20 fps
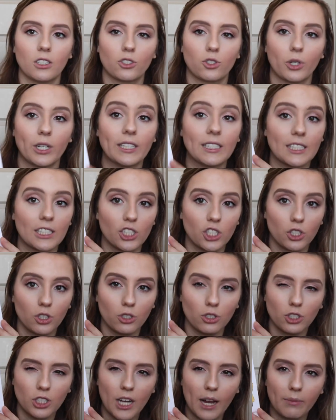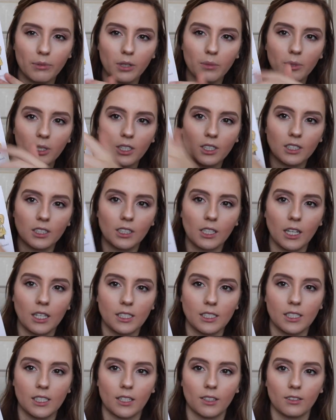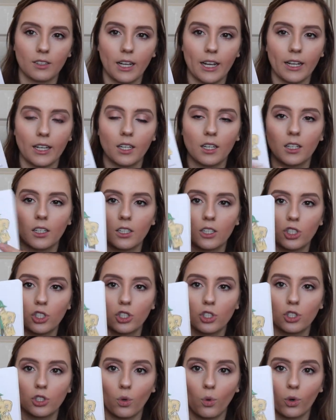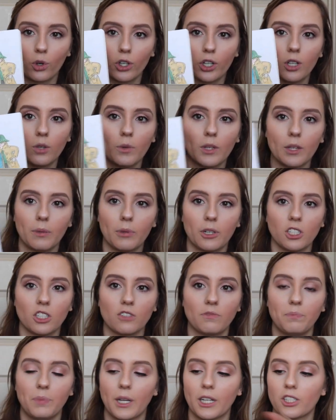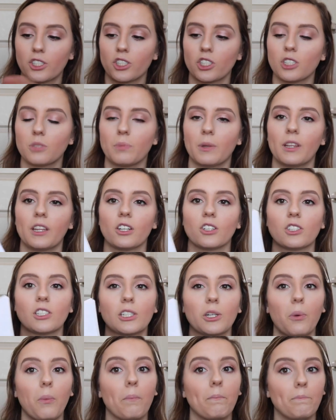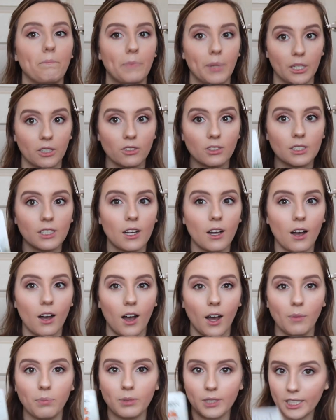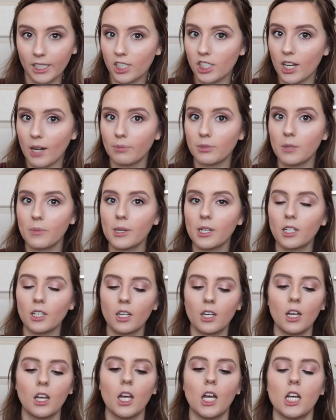transitional chapter books because they're like shorter with a bunch of pictures, but they're still built up like a chapter book.